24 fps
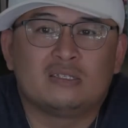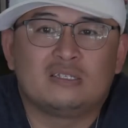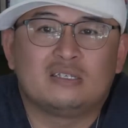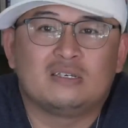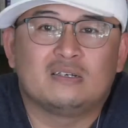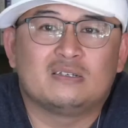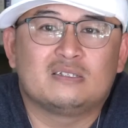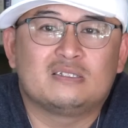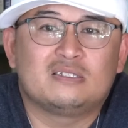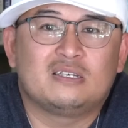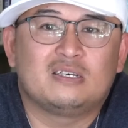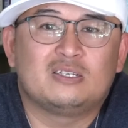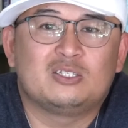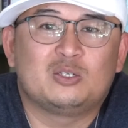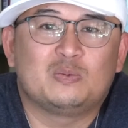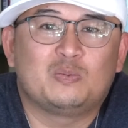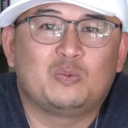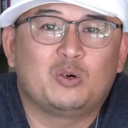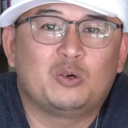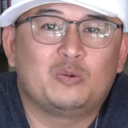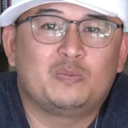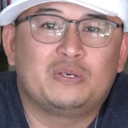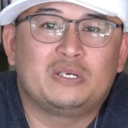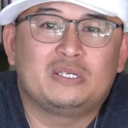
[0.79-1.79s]
TLC? It's your
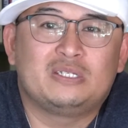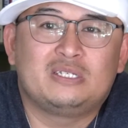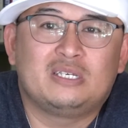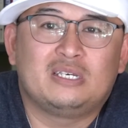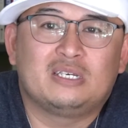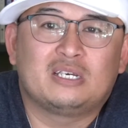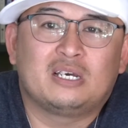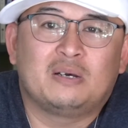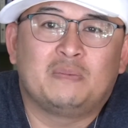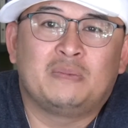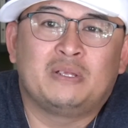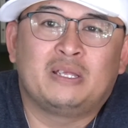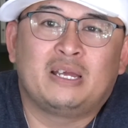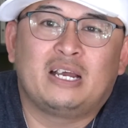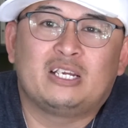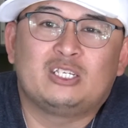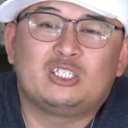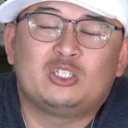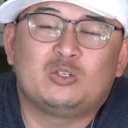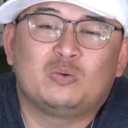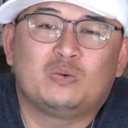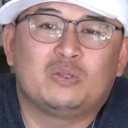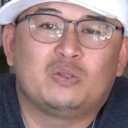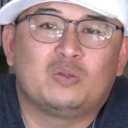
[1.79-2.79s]
boy PT coming
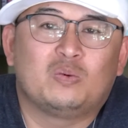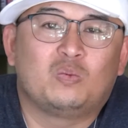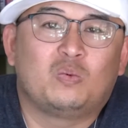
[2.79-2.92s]
at you with the